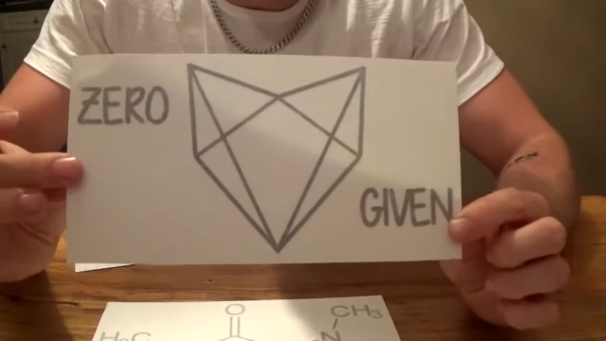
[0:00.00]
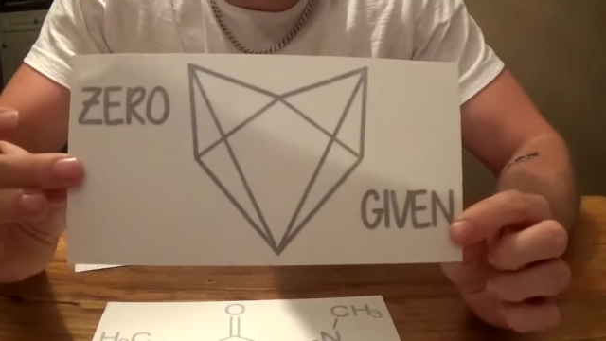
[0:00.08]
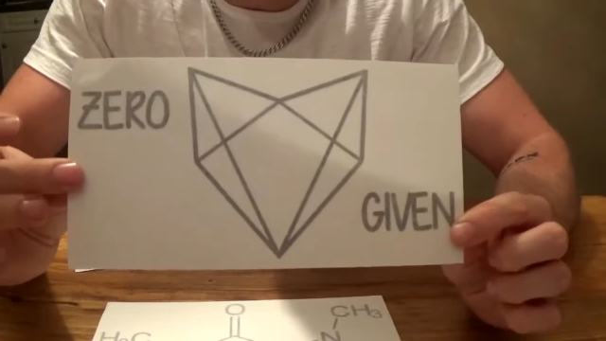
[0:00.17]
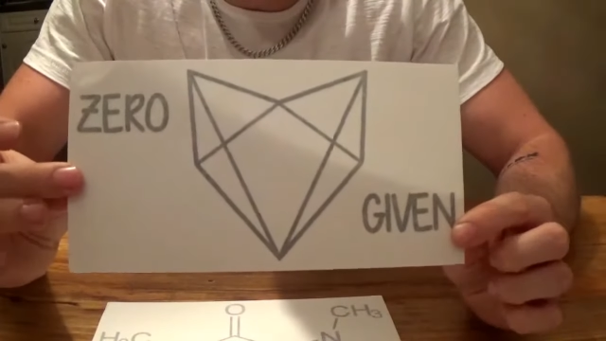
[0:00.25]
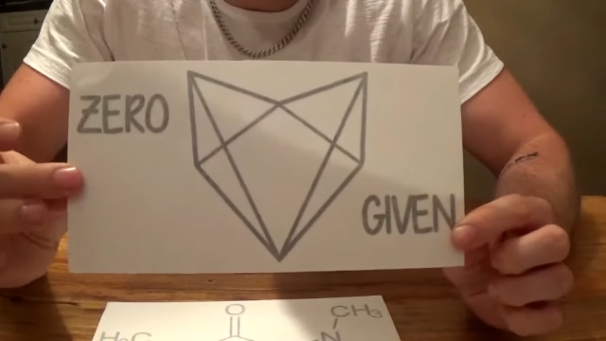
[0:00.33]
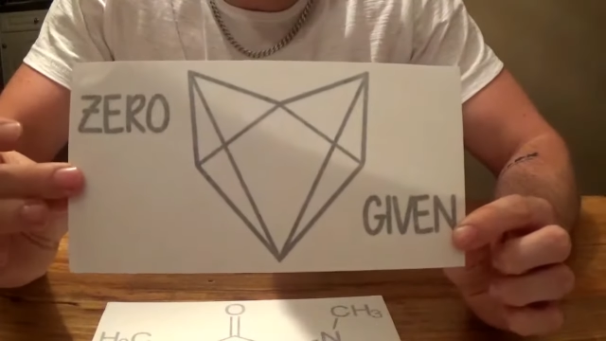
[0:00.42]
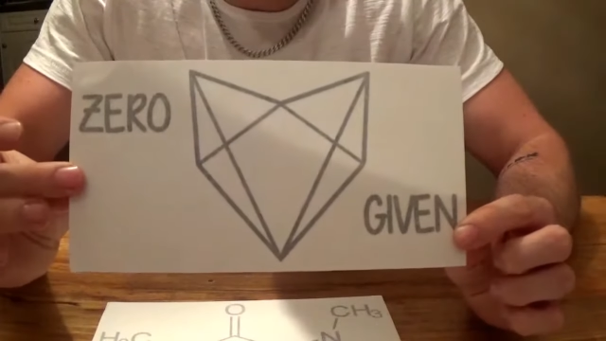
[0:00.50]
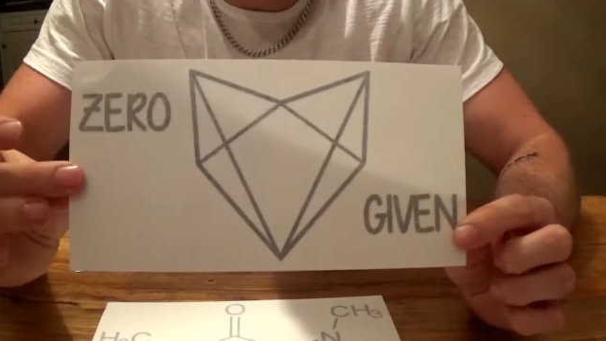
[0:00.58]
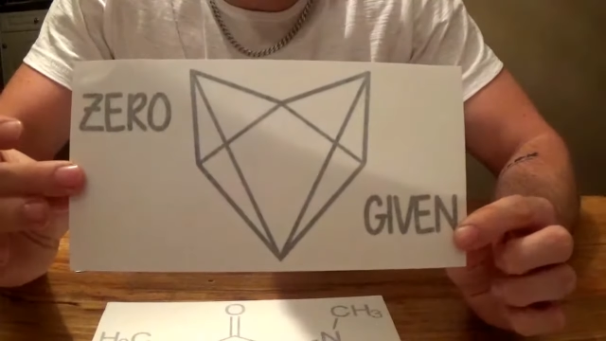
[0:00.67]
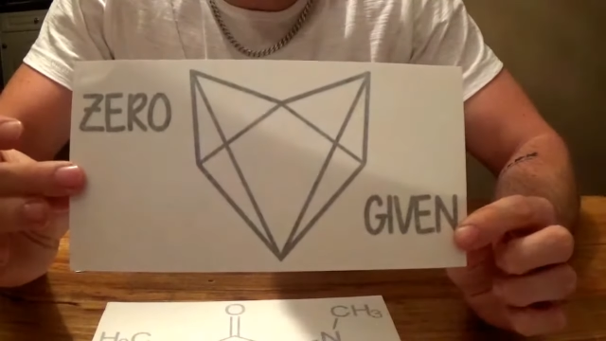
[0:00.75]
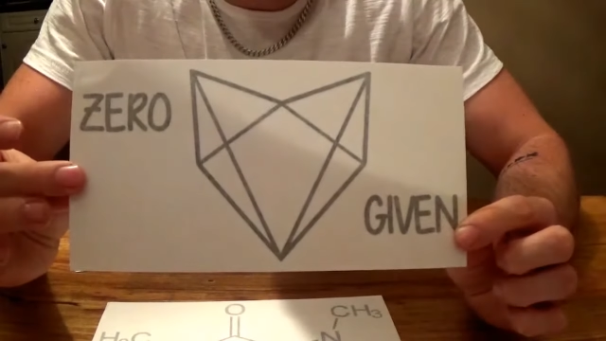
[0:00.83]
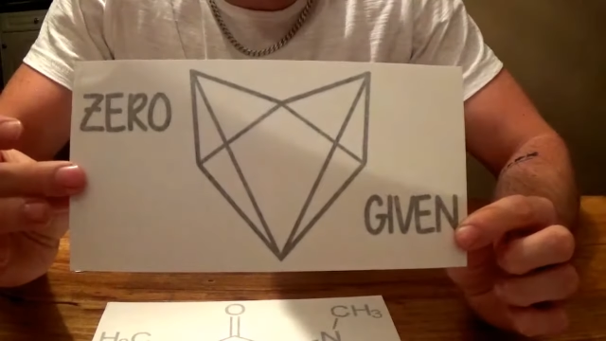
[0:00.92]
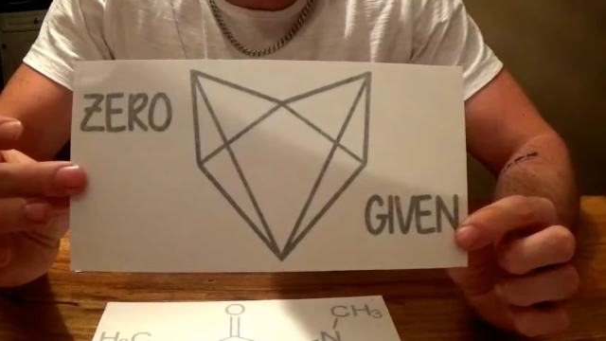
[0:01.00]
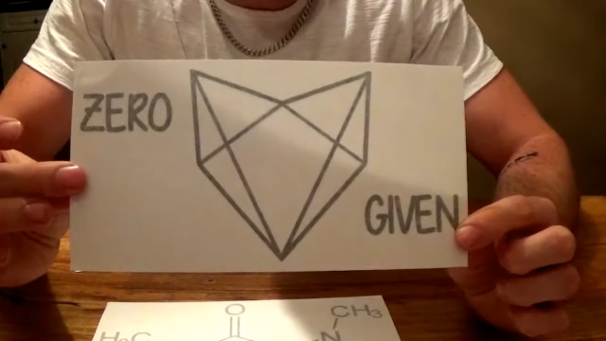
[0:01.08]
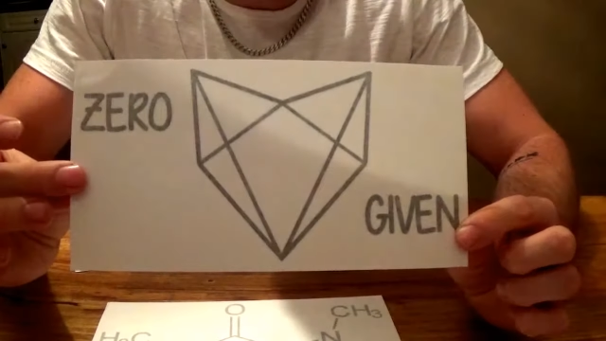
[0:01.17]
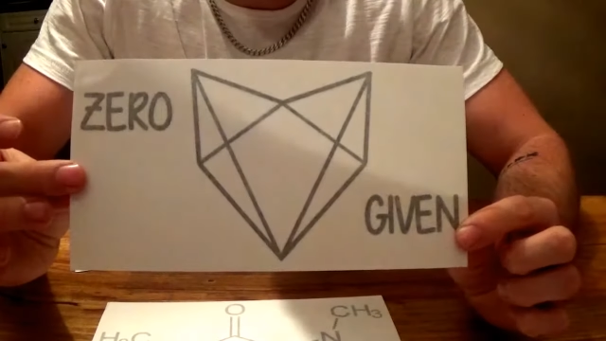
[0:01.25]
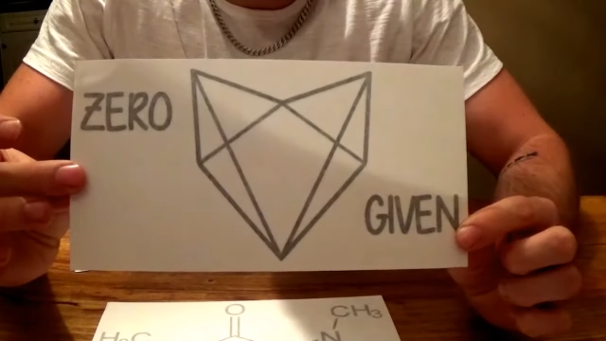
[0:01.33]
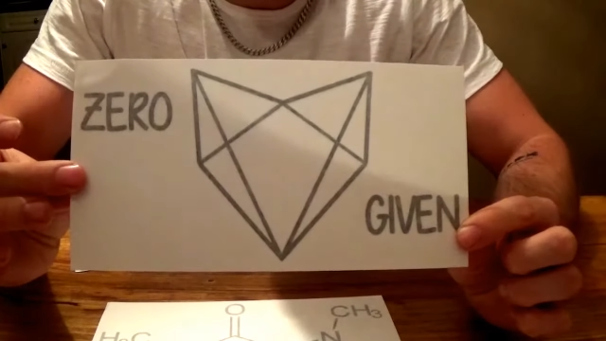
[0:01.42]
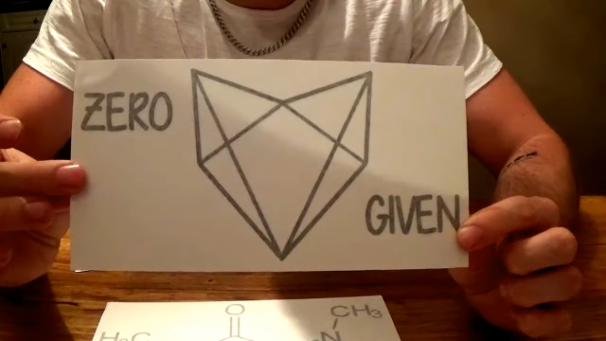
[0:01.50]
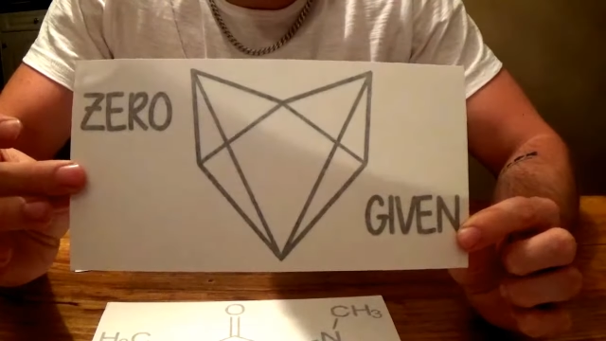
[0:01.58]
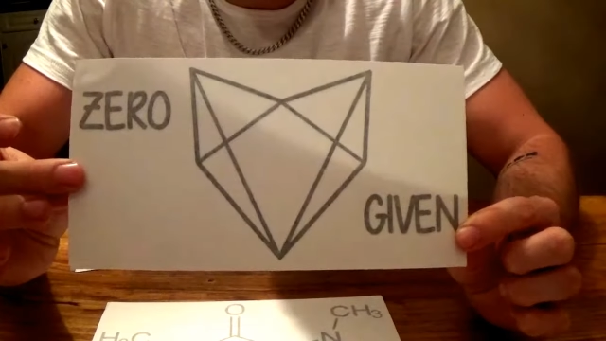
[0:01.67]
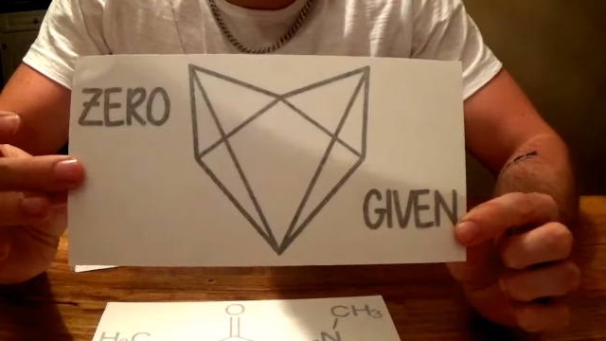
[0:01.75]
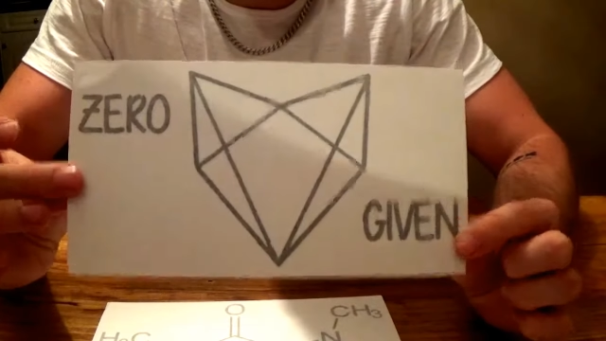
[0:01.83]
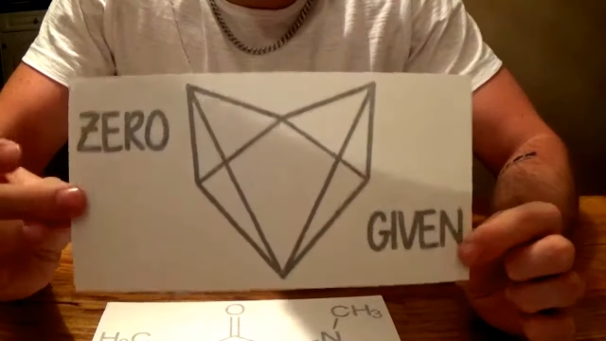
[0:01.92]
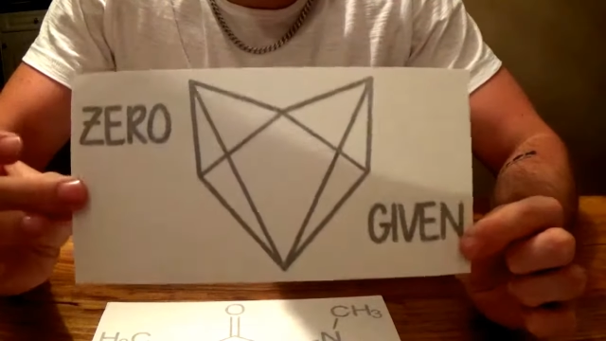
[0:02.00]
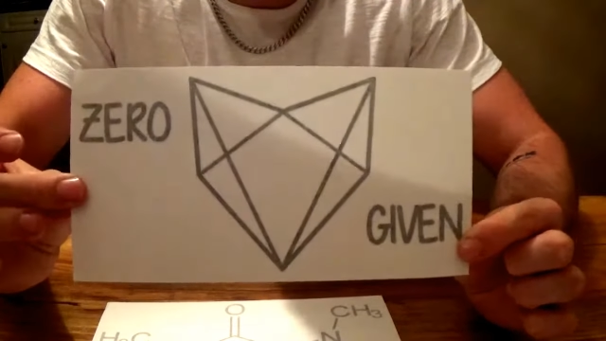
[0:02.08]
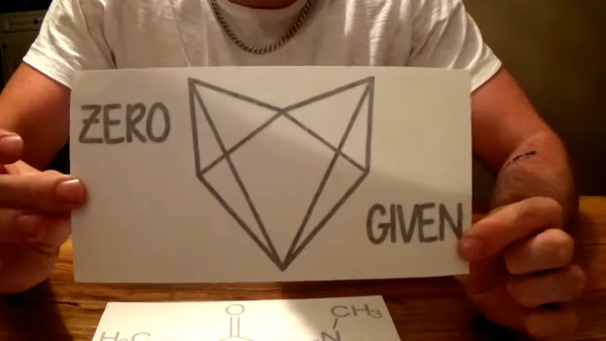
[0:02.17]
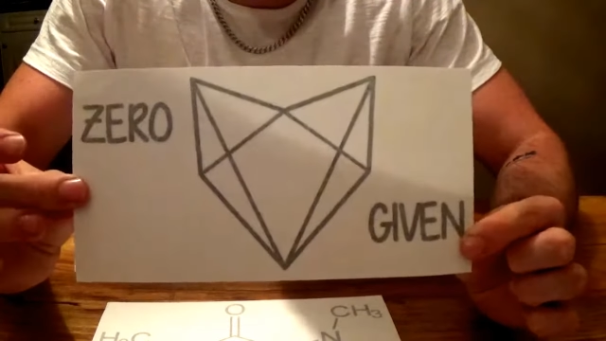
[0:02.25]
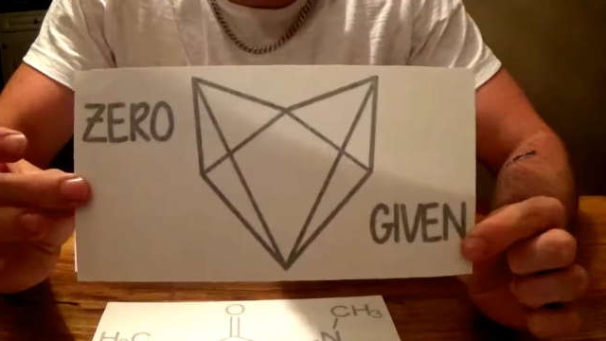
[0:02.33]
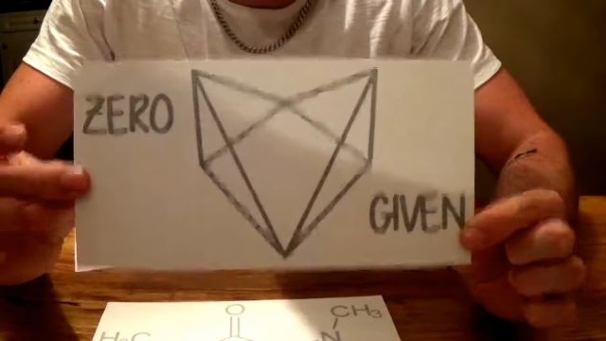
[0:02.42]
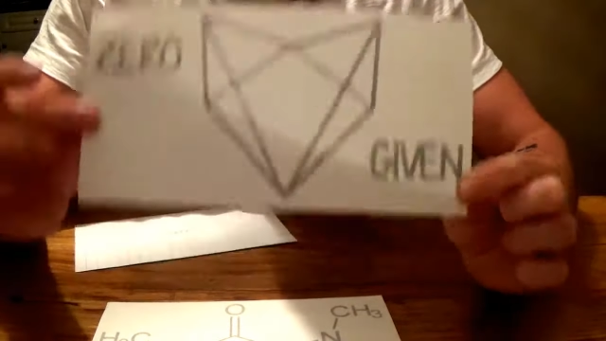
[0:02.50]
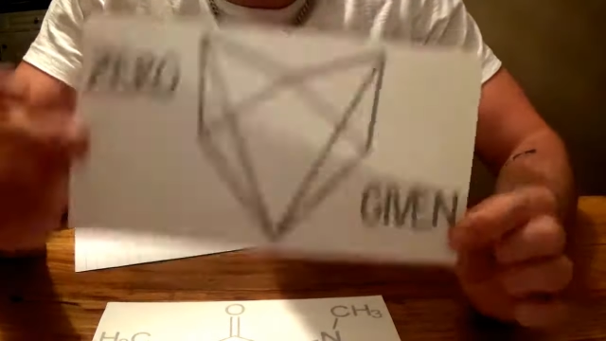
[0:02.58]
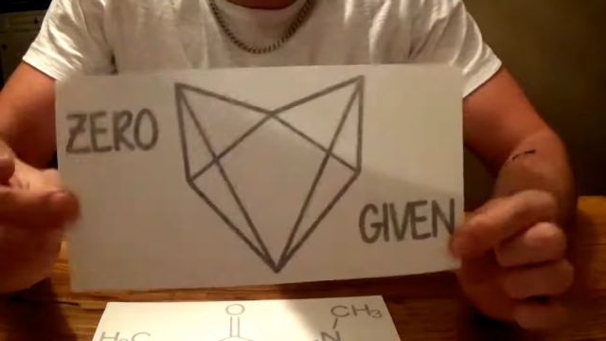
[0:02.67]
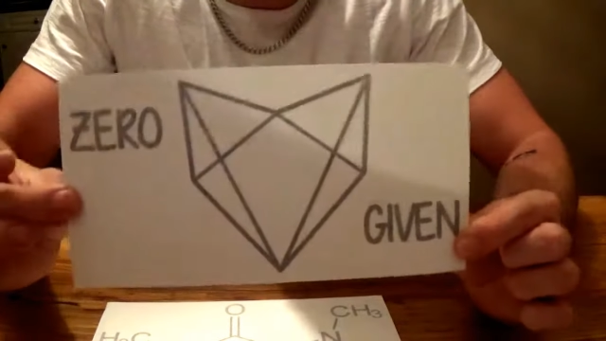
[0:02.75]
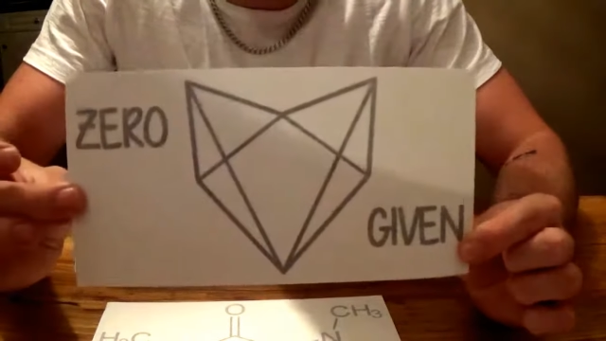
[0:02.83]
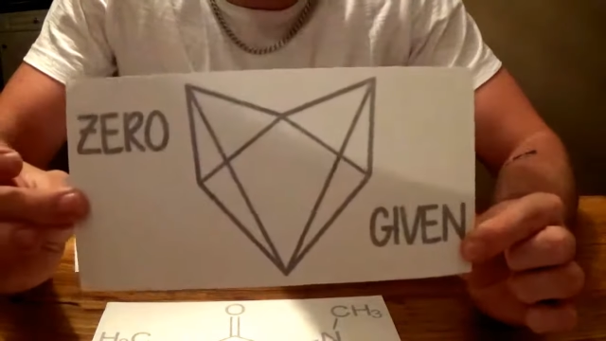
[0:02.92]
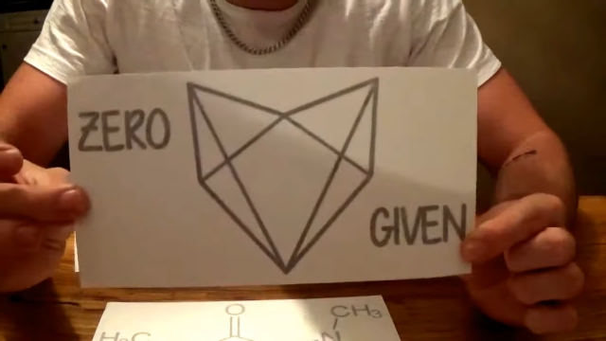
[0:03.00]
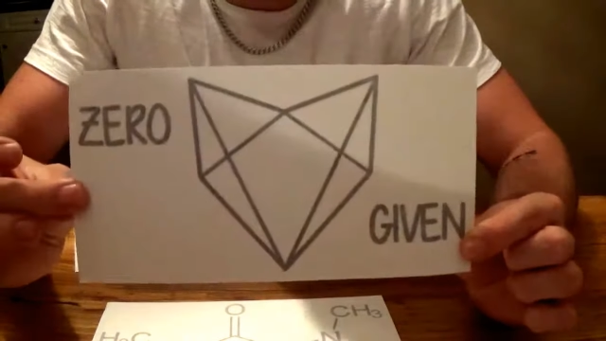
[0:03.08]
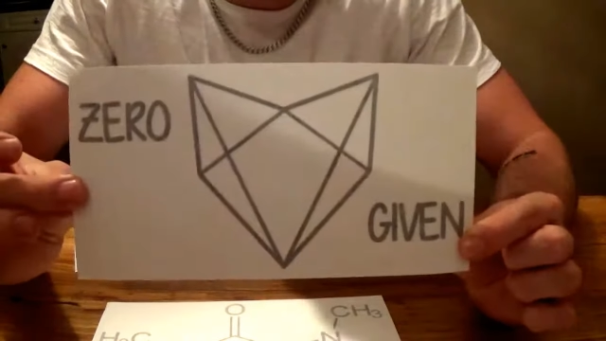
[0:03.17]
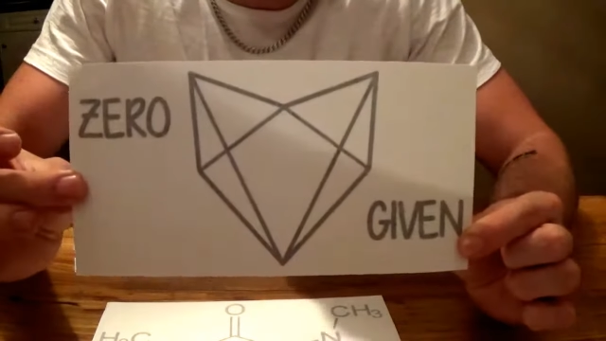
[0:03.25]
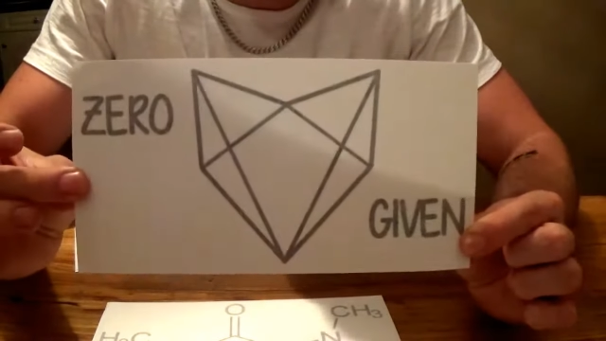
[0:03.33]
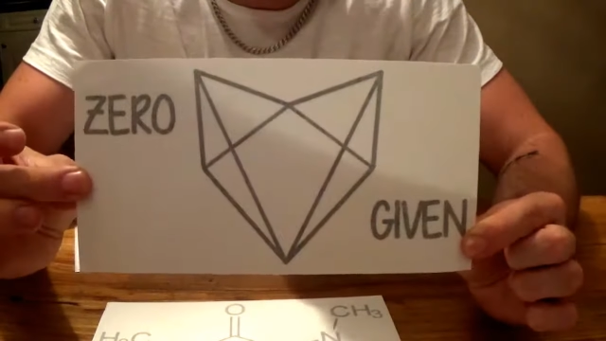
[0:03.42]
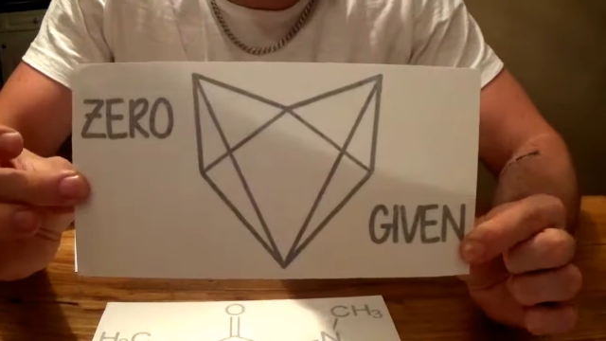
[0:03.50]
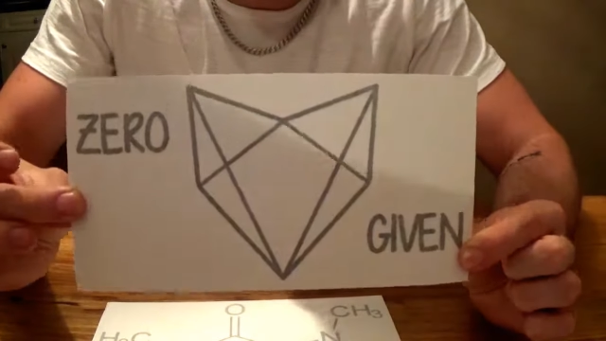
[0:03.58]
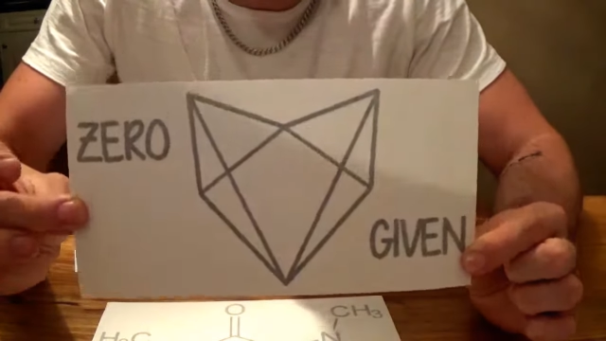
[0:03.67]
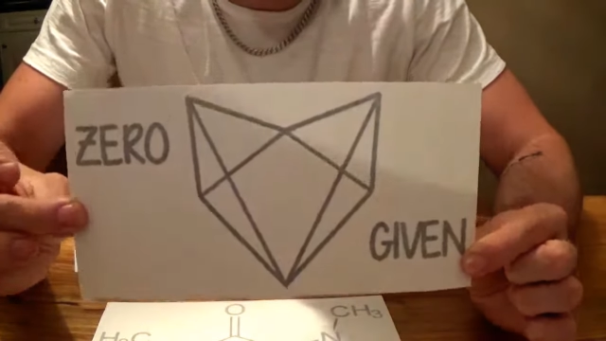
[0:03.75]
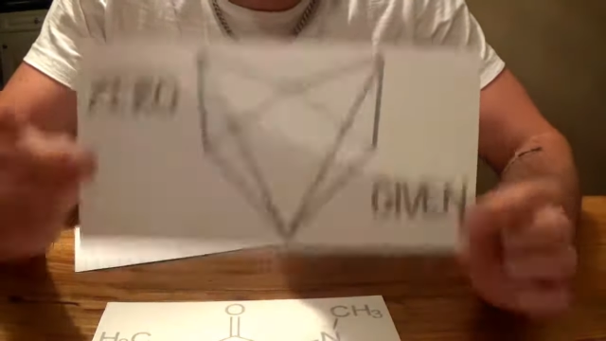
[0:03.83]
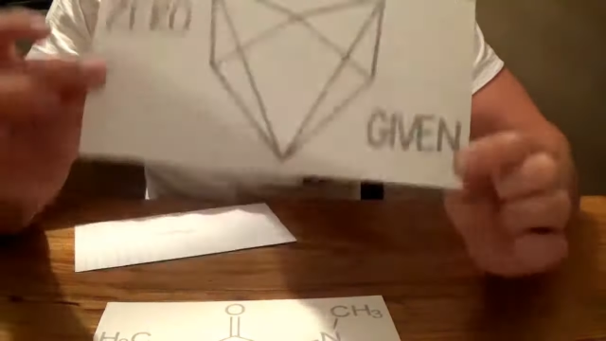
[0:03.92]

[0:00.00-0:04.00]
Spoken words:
(no speaker visible)